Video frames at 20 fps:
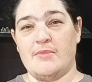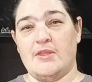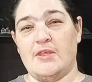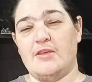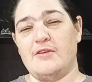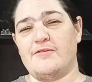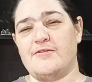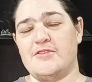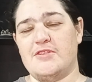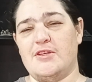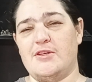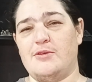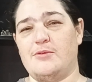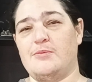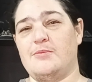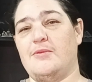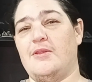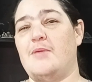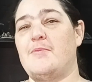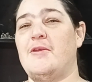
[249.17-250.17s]
If so,
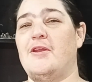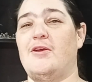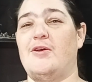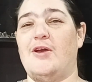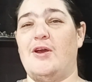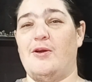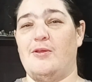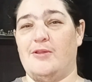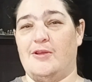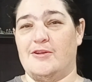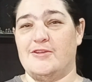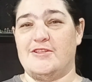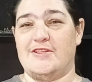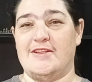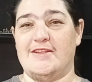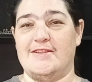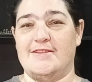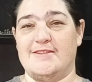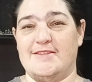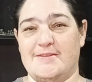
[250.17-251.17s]
let me know how large
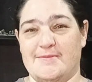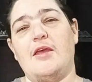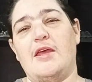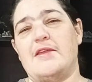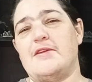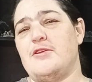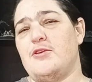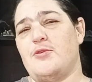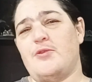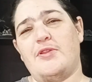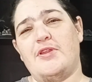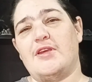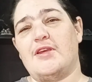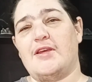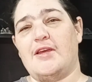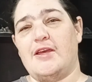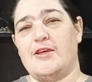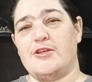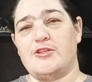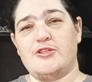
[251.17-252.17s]
it is. And do you
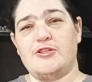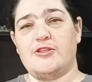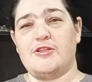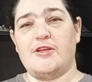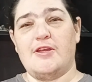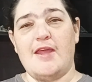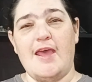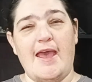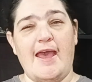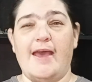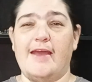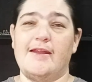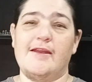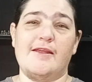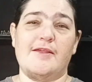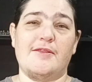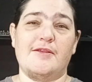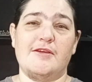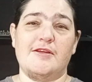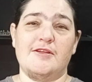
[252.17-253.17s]
think I should add
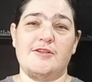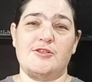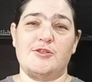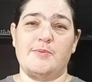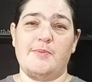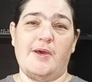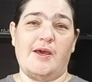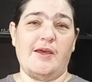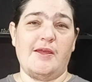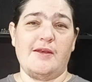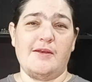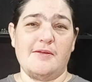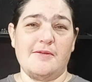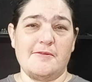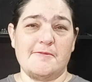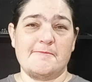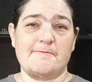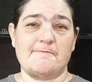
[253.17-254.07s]
anything to mine?